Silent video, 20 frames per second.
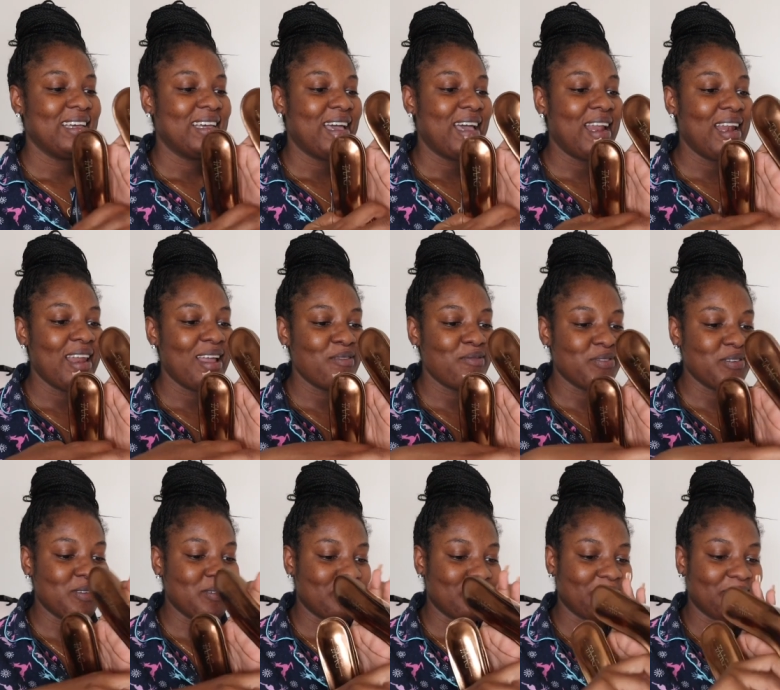I love
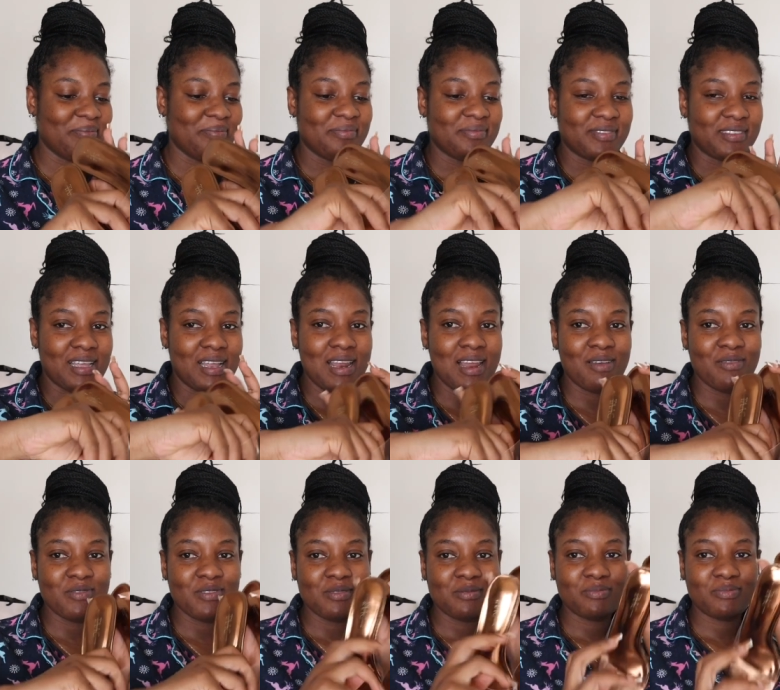it, I
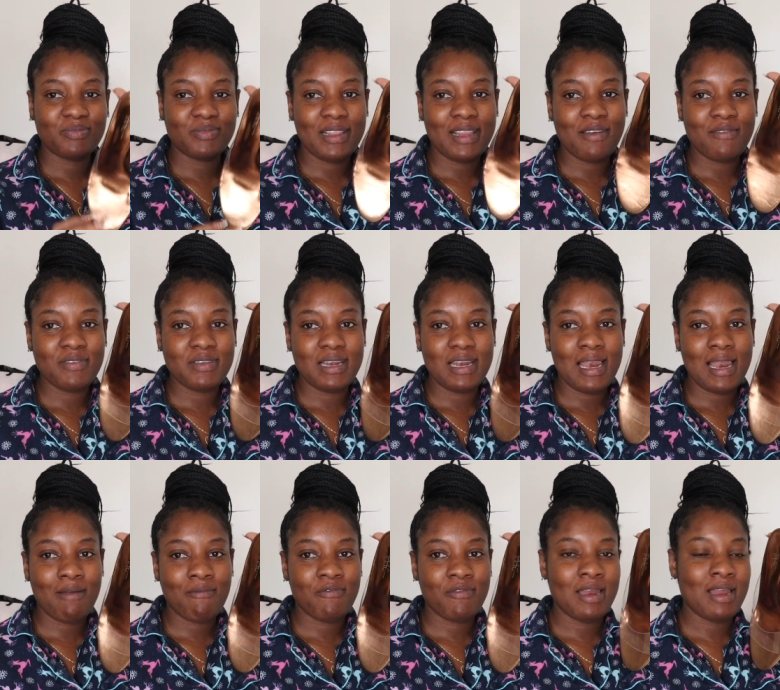love it, I love it,
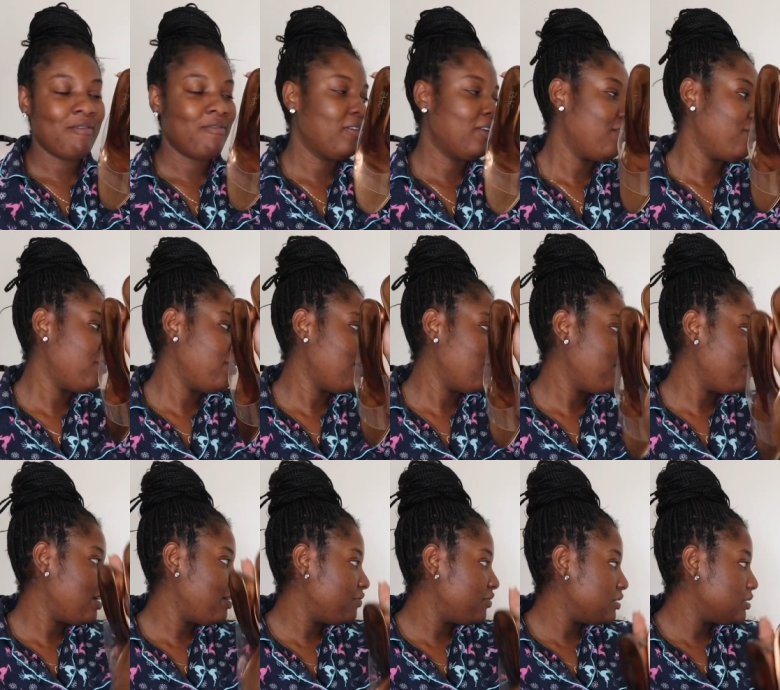
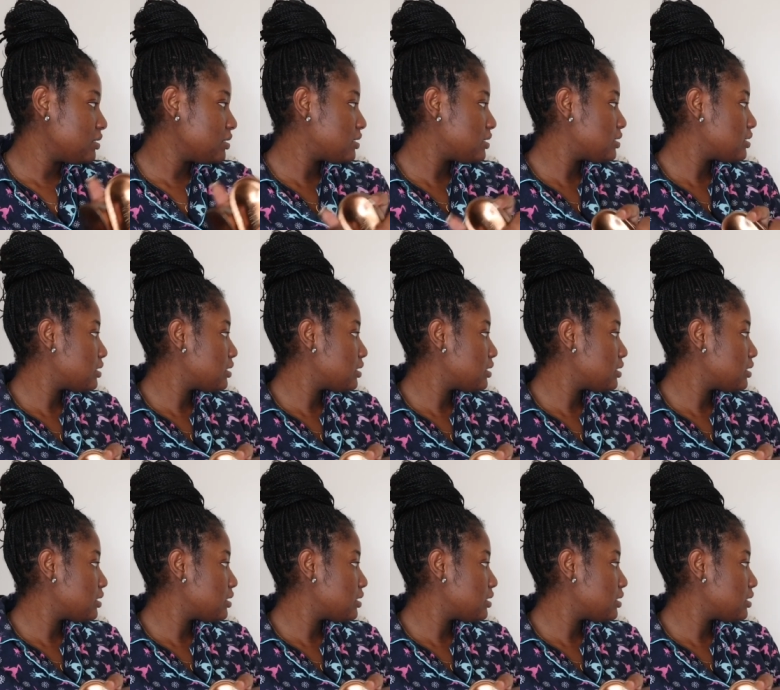love this.